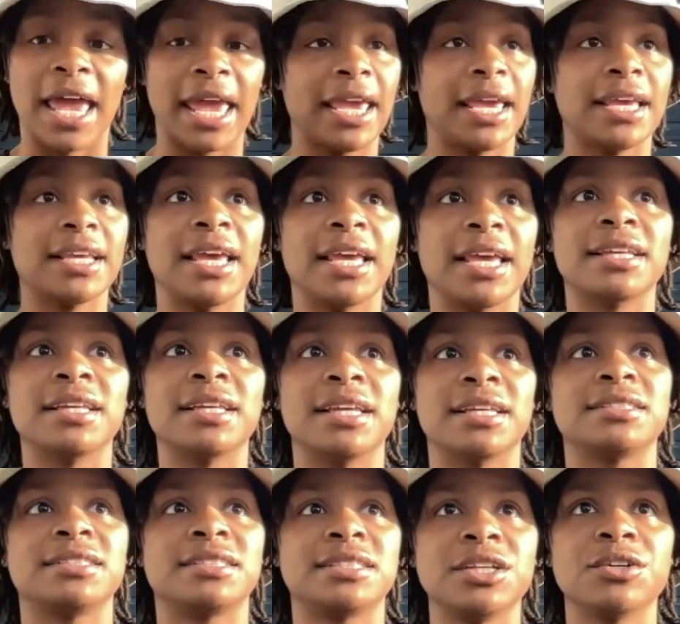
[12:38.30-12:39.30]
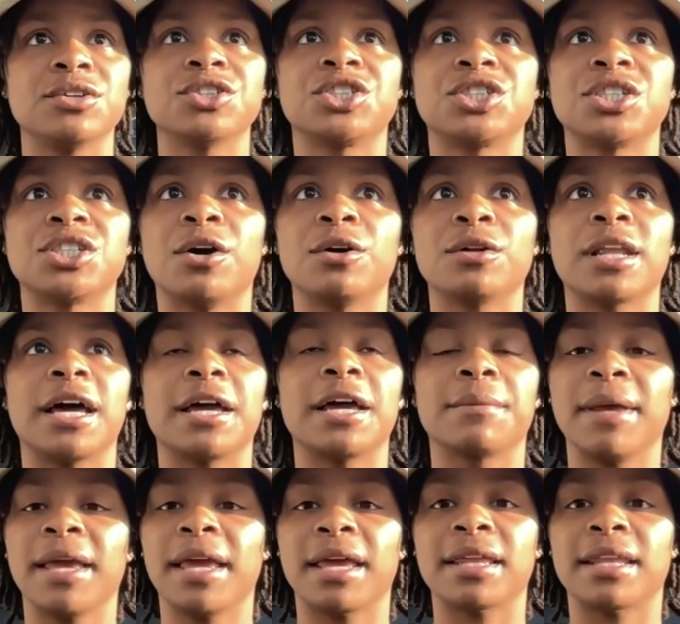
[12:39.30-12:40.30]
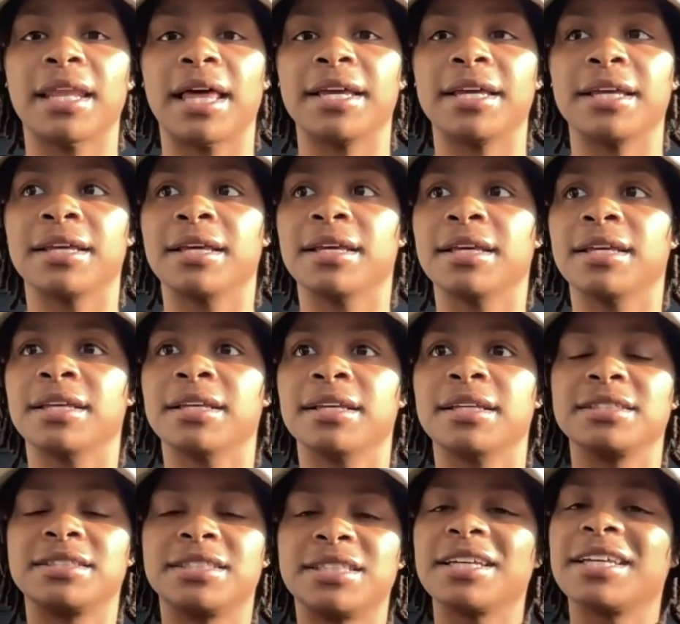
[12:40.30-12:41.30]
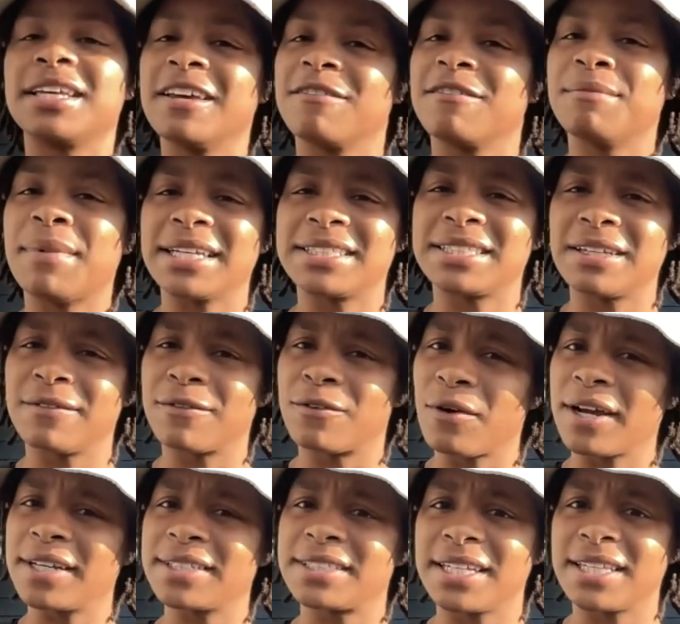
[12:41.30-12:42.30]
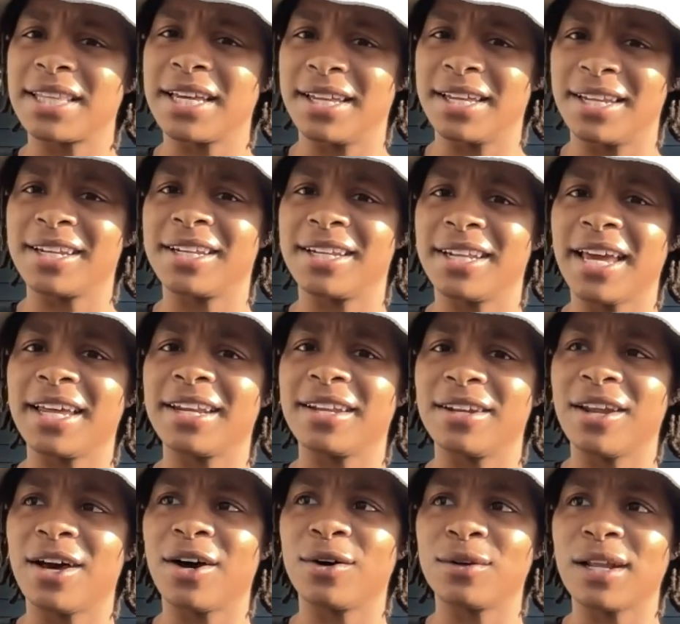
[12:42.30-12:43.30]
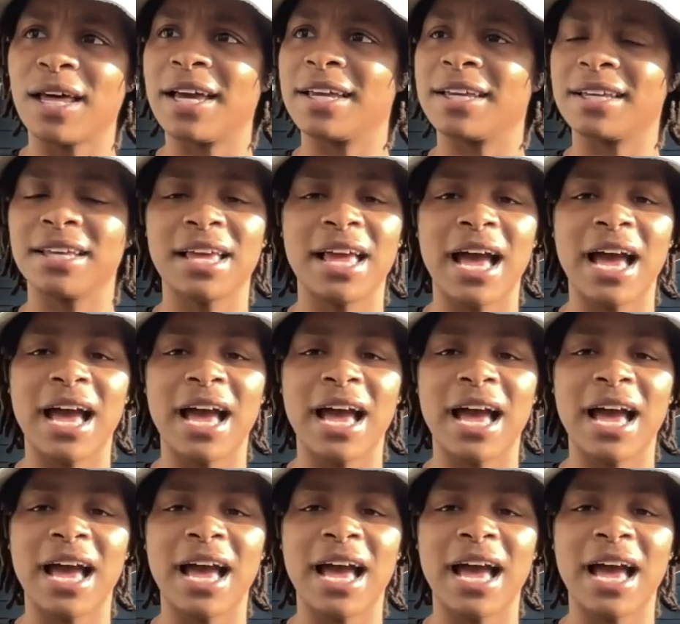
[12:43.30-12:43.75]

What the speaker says: and still show like, man, like to give myself grace at the end of the day to know like